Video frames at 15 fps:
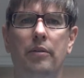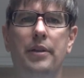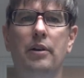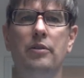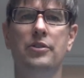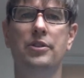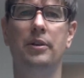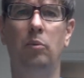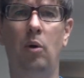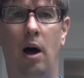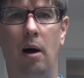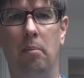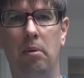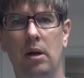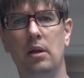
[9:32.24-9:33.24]
there's the
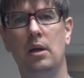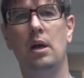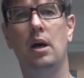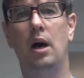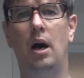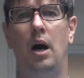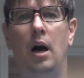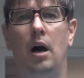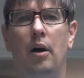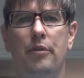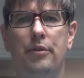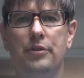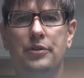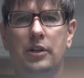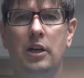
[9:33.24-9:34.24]
rub.
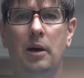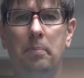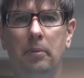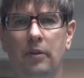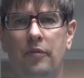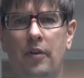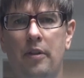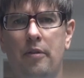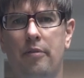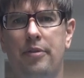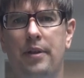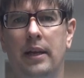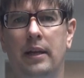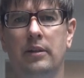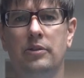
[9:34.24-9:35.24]
There's a couple of other
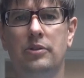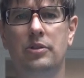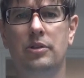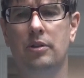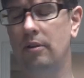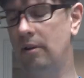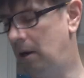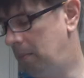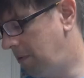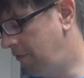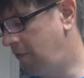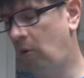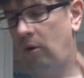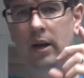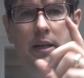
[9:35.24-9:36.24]
things.
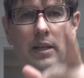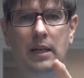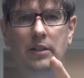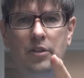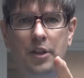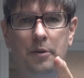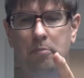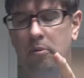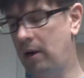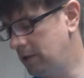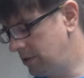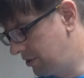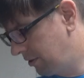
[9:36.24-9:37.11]
Before I get to the price,